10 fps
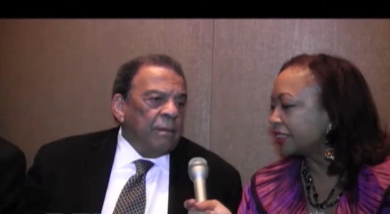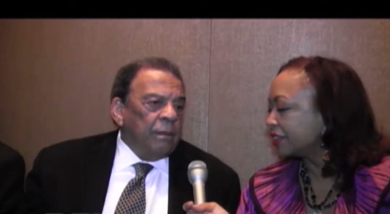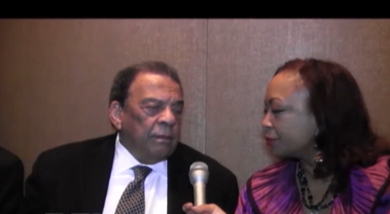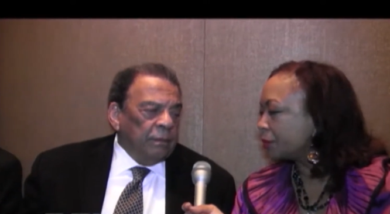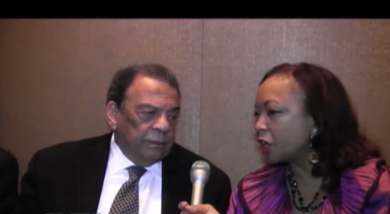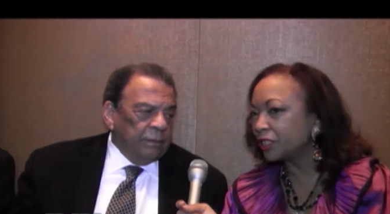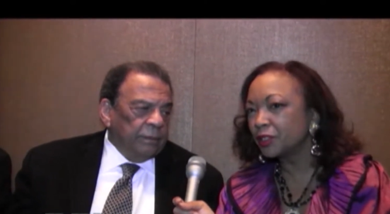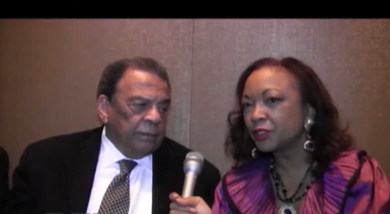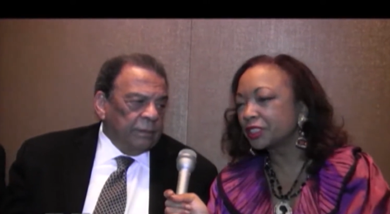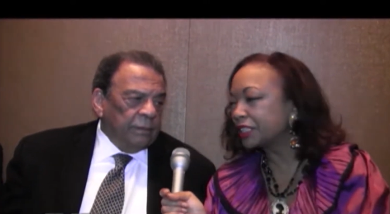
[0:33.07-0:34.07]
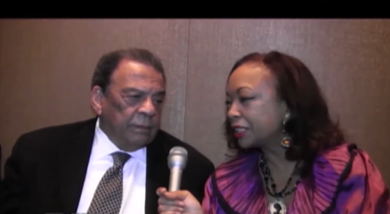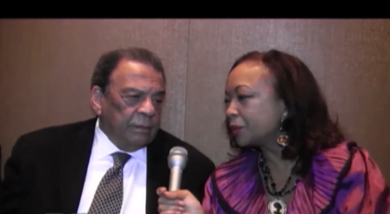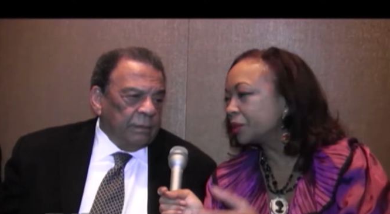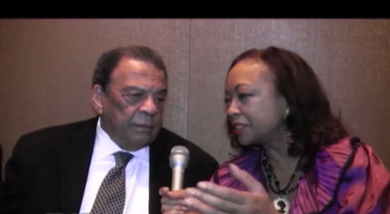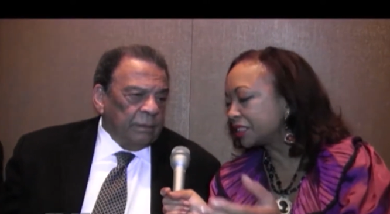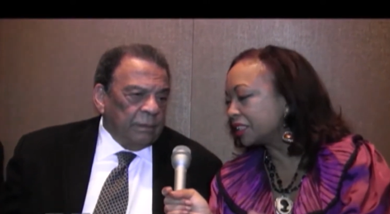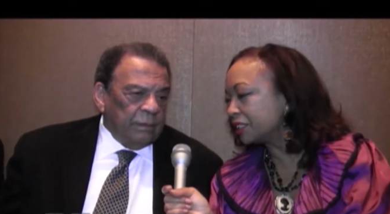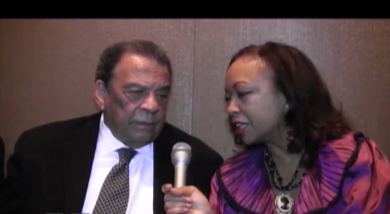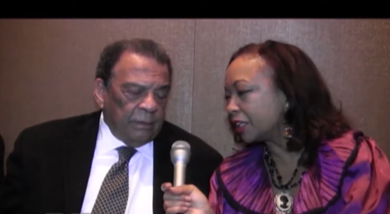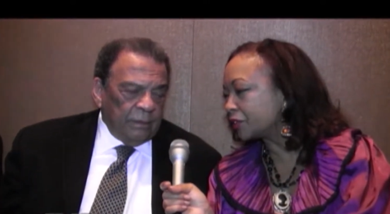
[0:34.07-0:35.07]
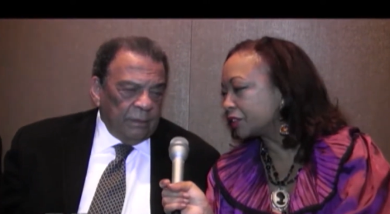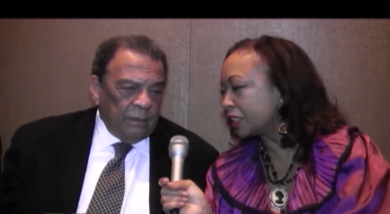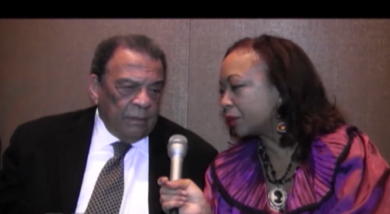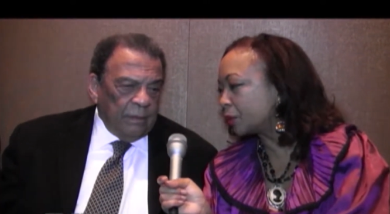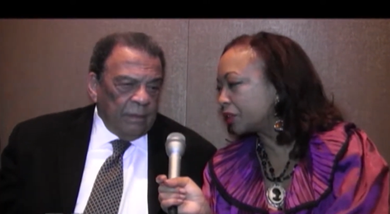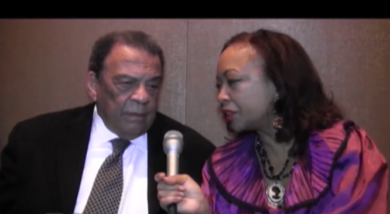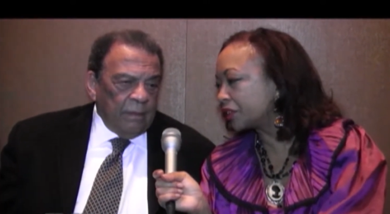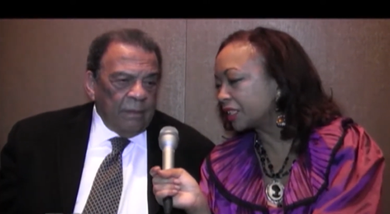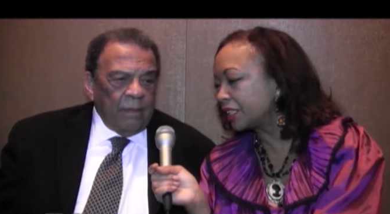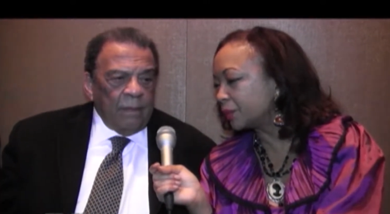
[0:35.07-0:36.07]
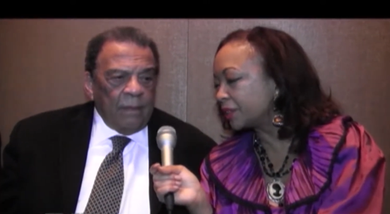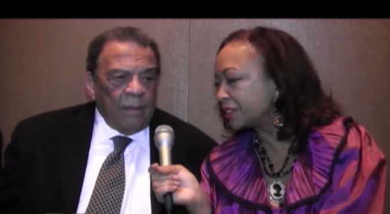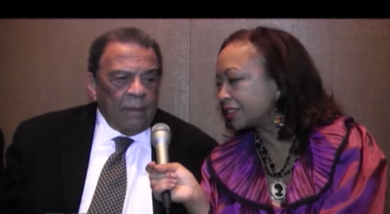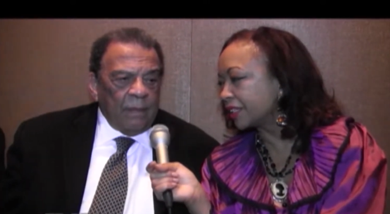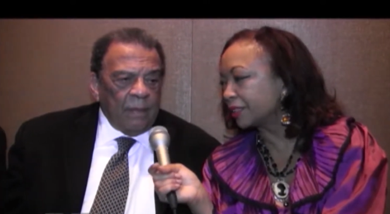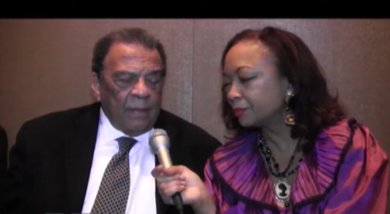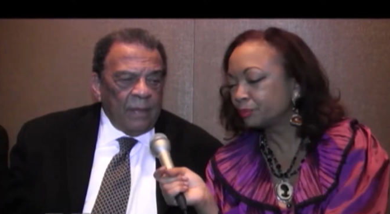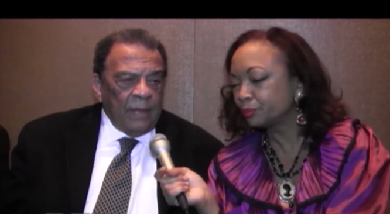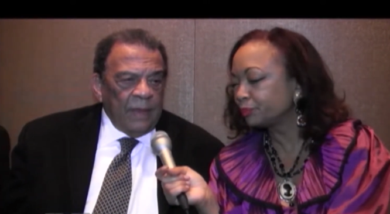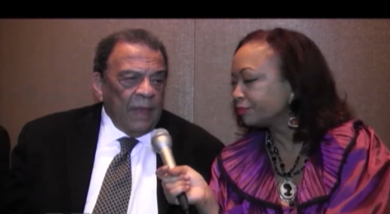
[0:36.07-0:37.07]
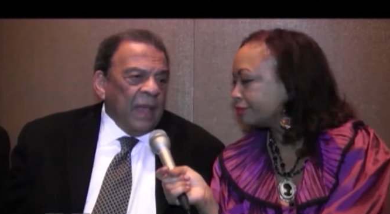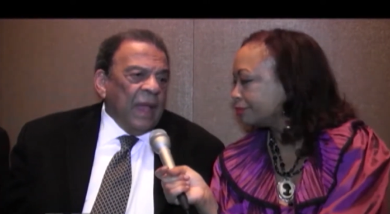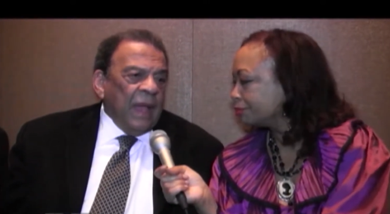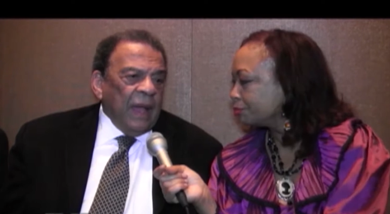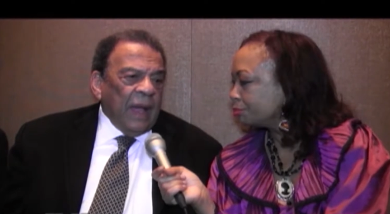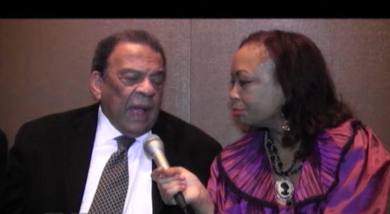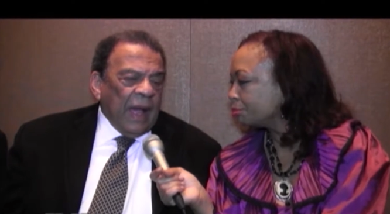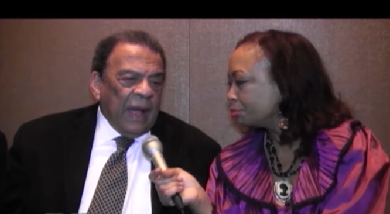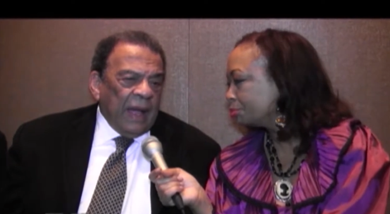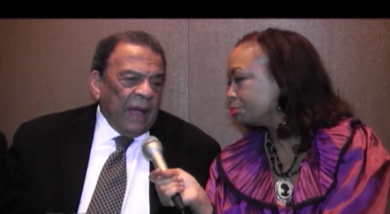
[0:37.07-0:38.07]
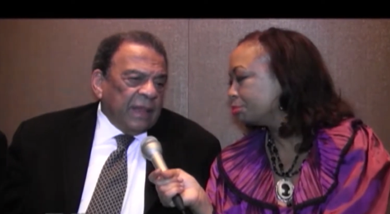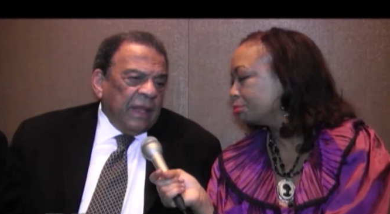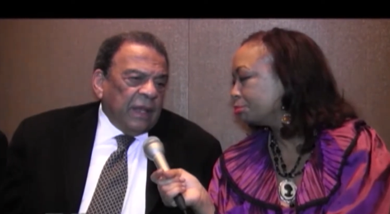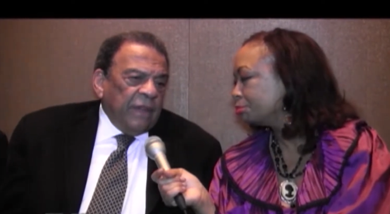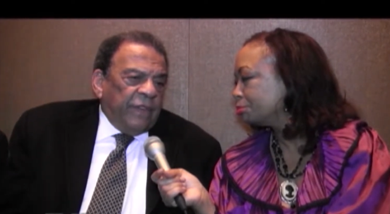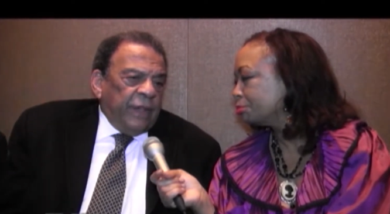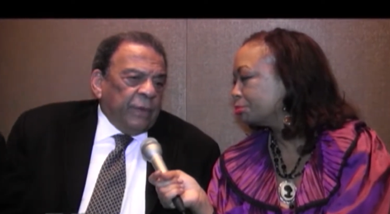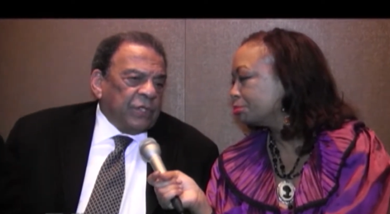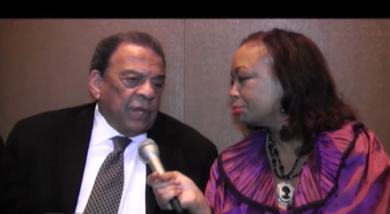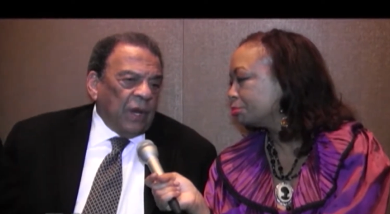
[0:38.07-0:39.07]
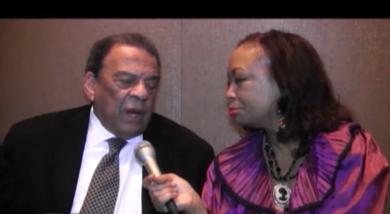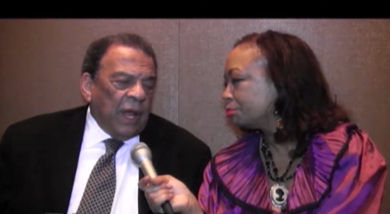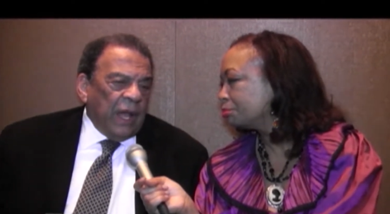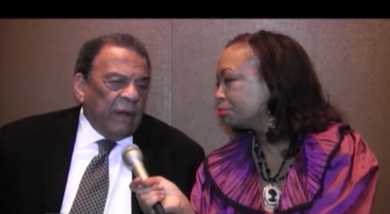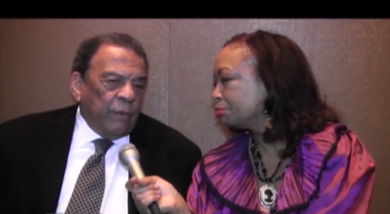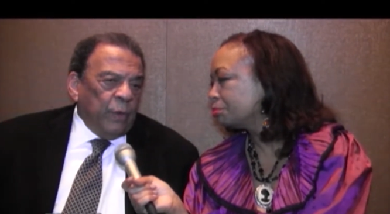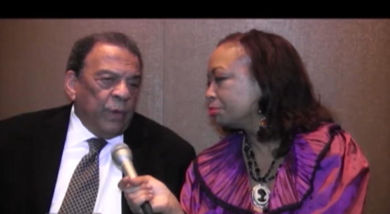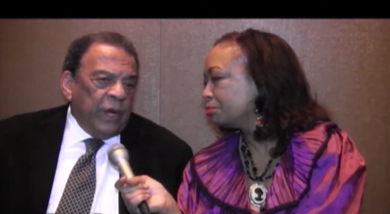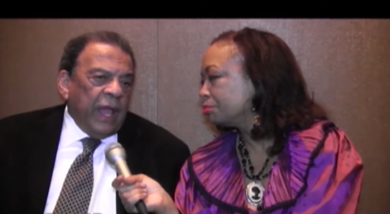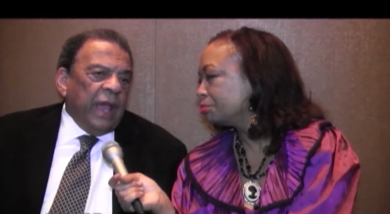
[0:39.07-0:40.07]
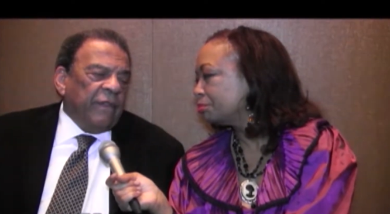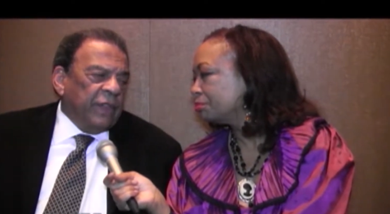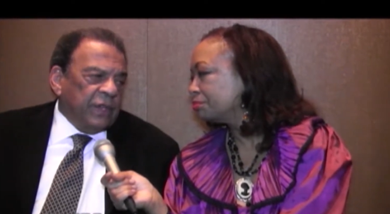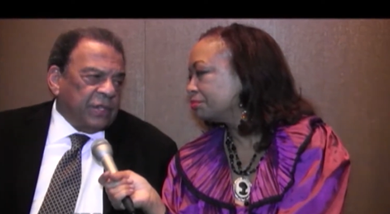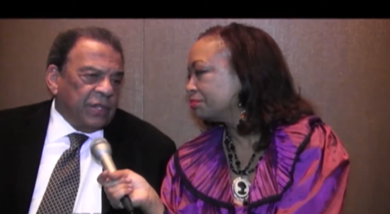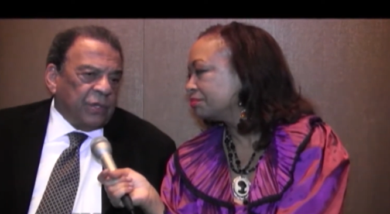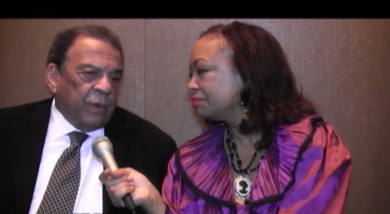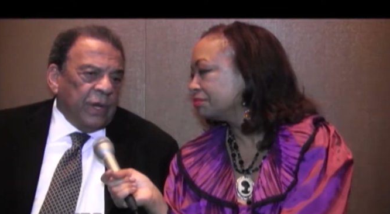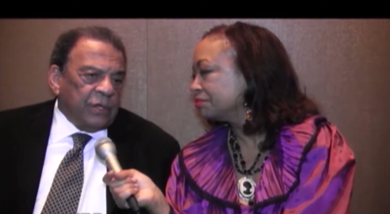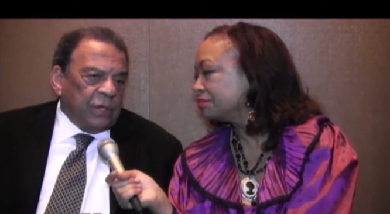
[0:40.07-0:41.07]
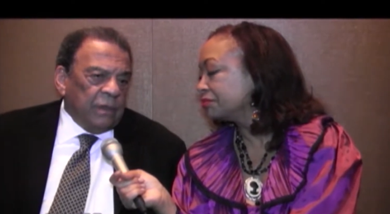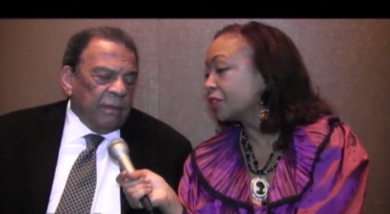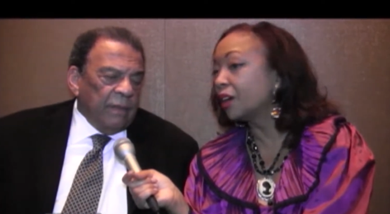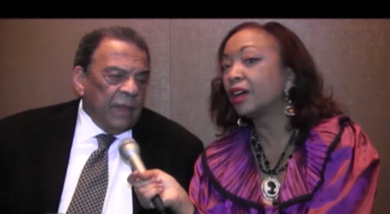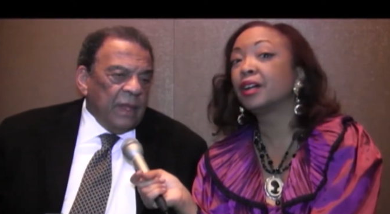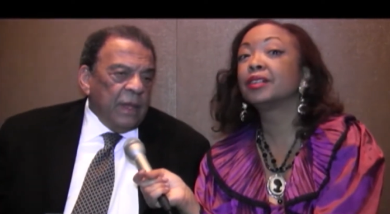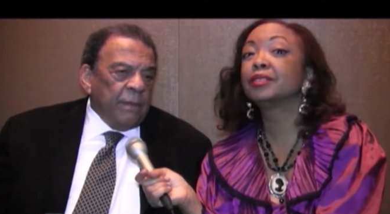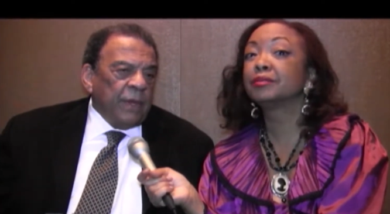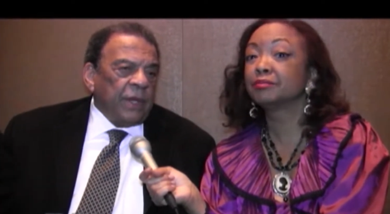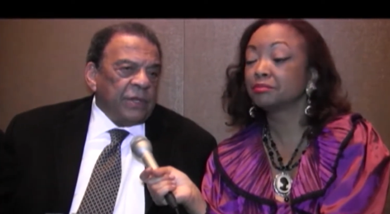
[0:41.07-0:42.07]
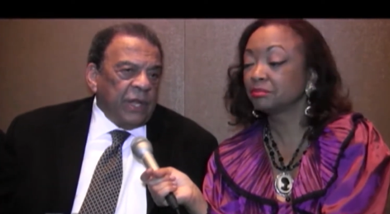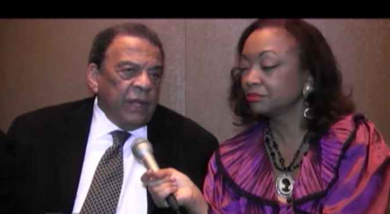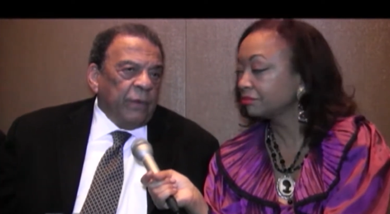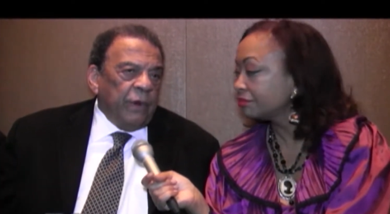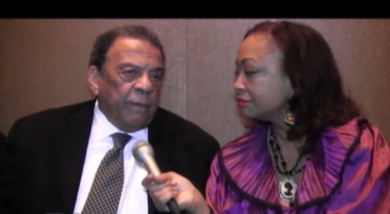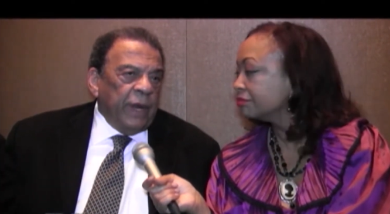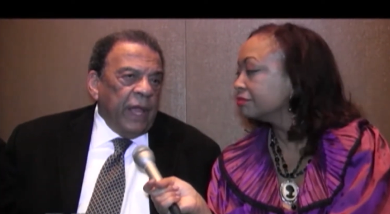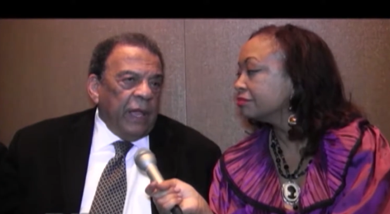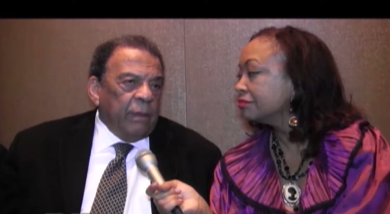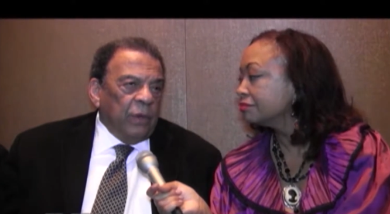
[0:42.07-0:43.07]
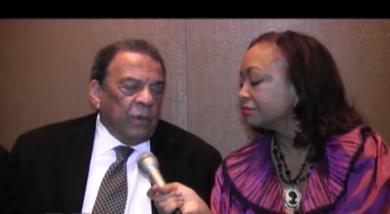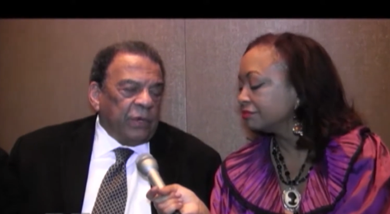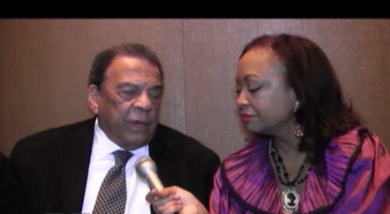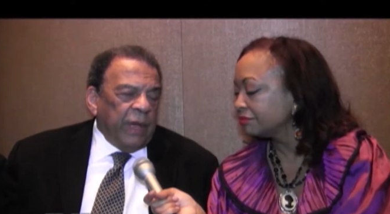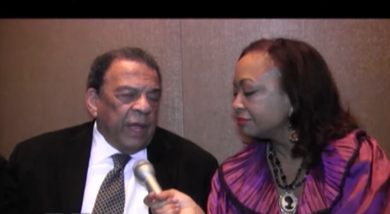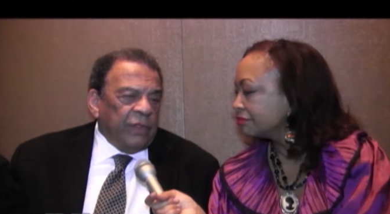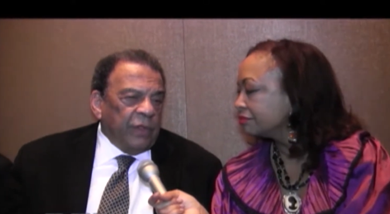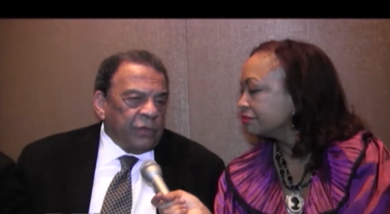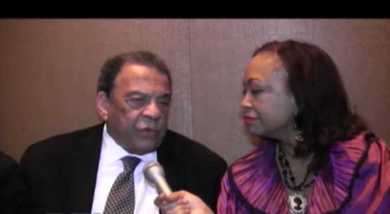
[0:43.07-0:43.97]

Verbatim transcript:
Speaker 1: And if Martin Luther King was still alive today, what do you think he would say?
Speaker 2: I think if he was still alive, we wouldn't have this situation because he would have been able to have the